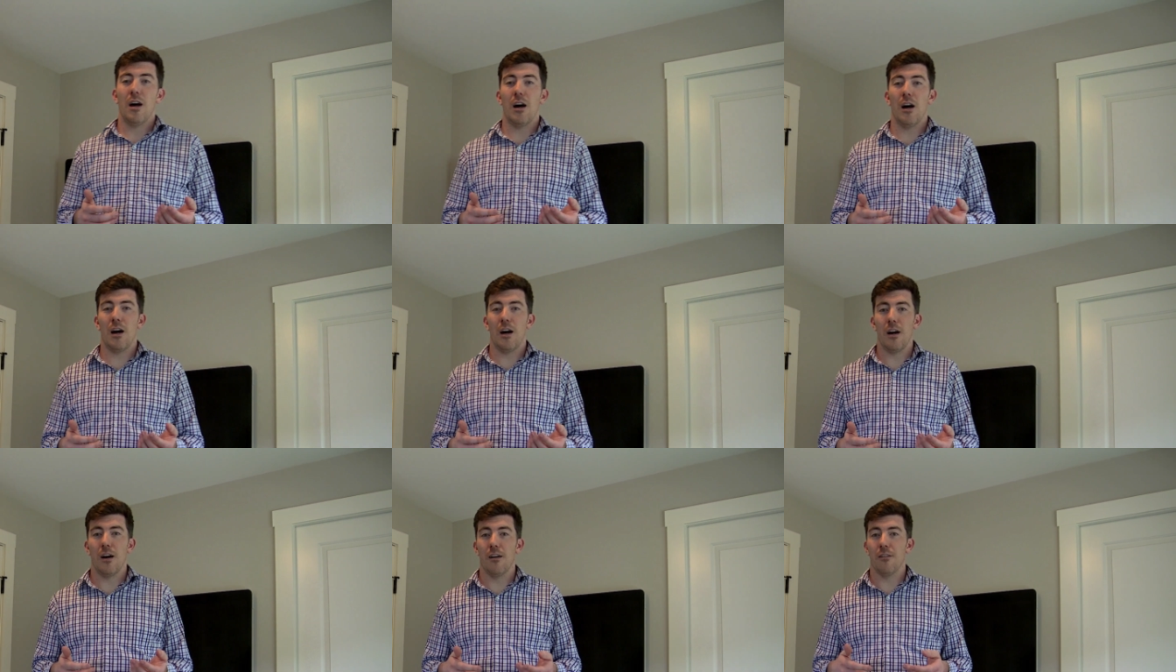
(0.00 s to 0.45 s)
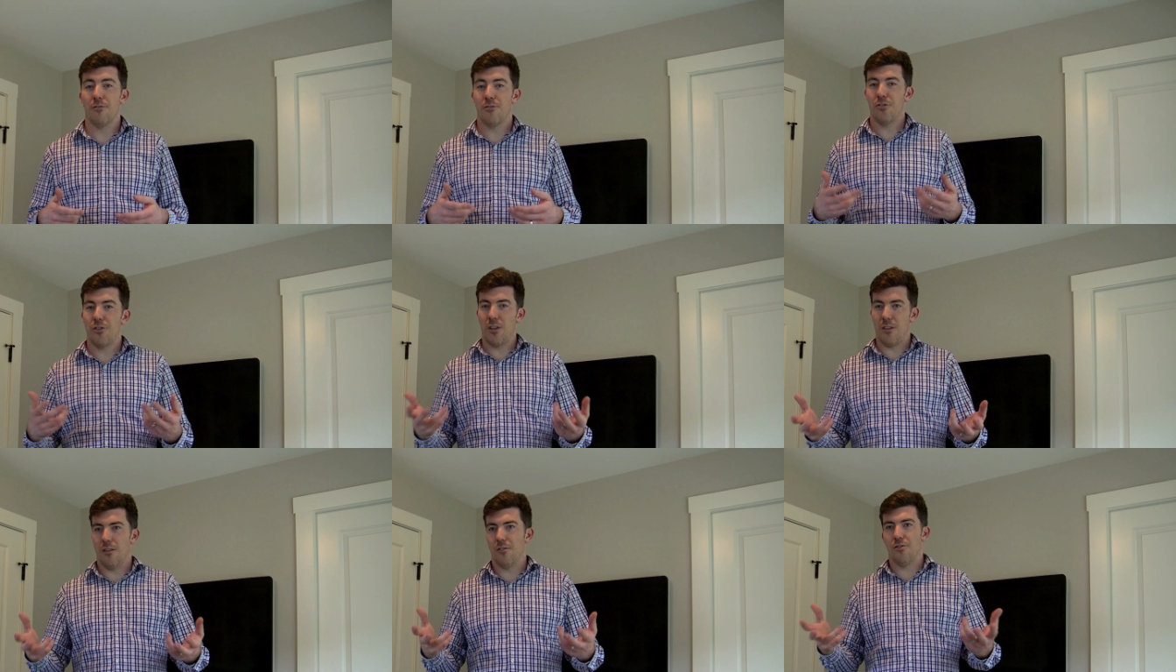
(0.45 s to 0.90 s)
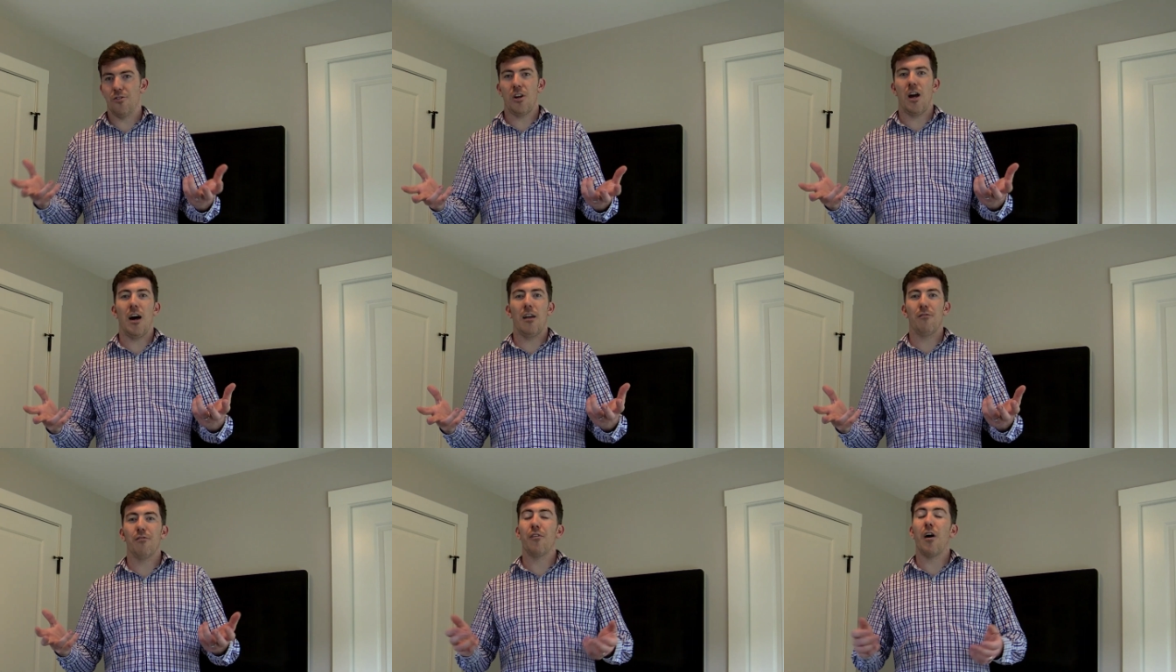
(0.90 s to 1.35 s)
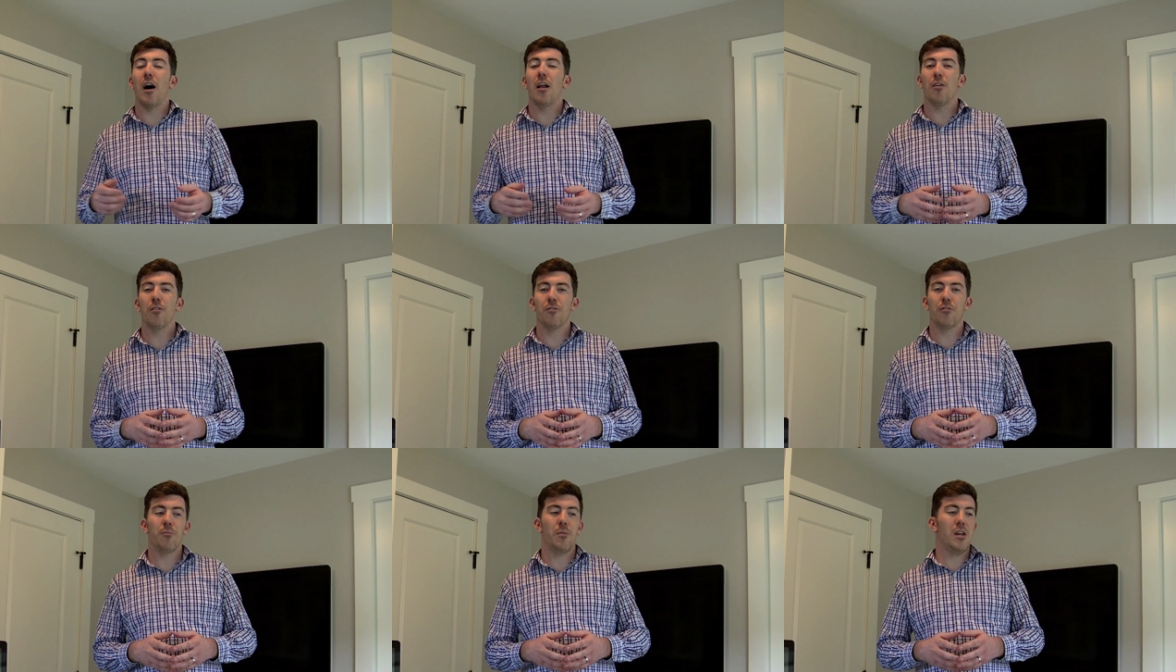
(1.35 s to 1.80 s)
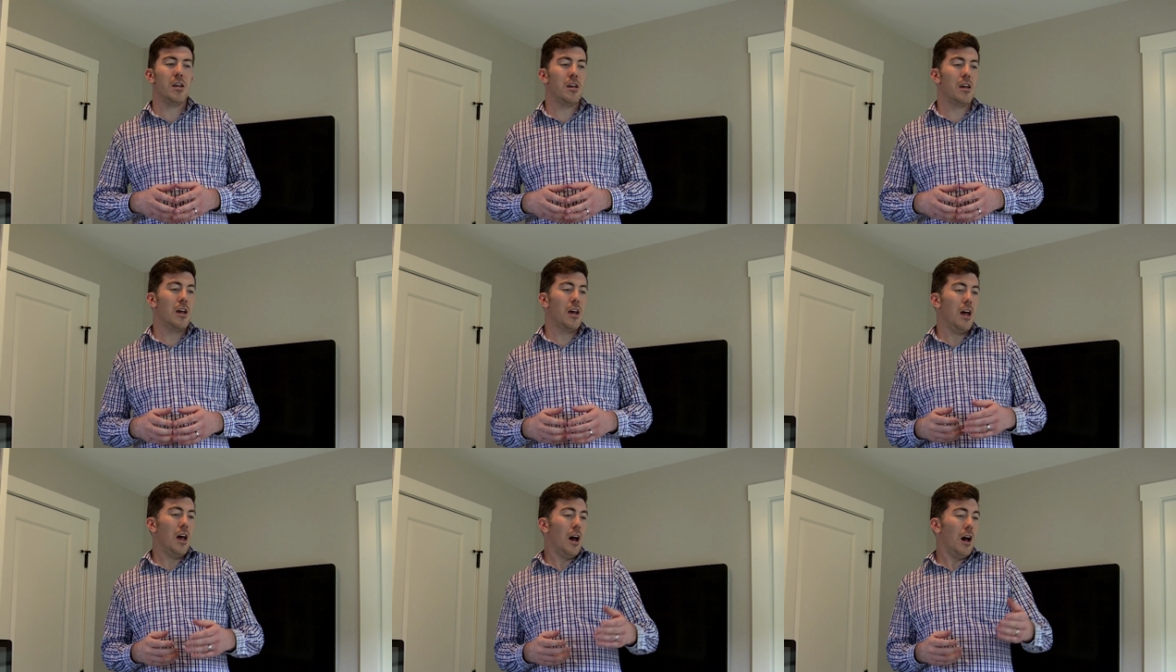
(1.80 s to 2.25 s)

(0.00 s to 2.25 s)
uh, should the shot follows me.